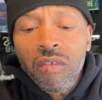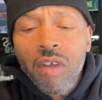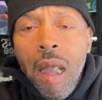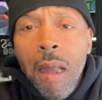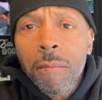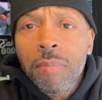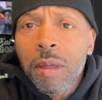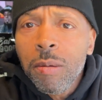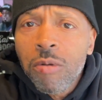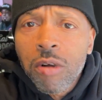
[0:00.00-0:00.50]

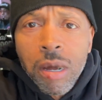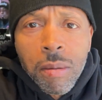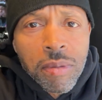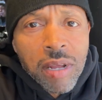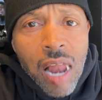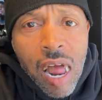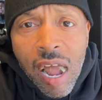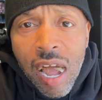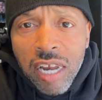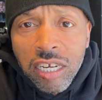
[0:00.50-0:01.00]
People gonna be
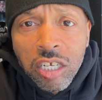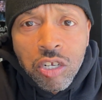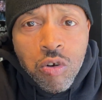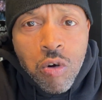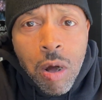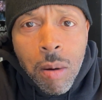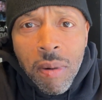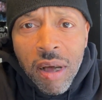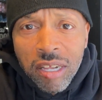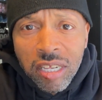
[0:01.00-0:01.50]
like, I didn't know
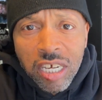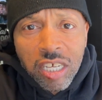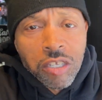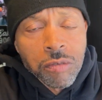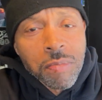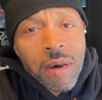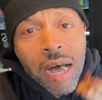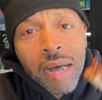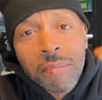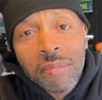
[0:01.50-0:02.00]
about that
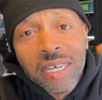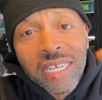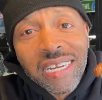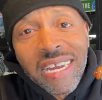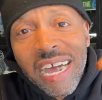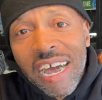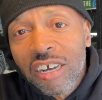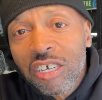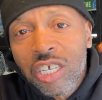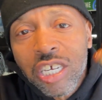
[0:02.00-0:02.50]
spot, but
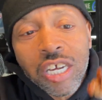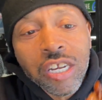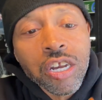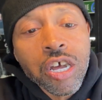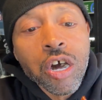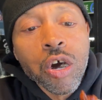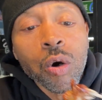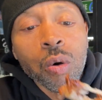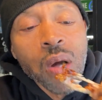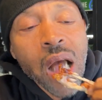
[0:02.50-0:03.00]
now you
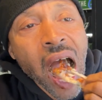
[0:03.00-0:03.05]
know.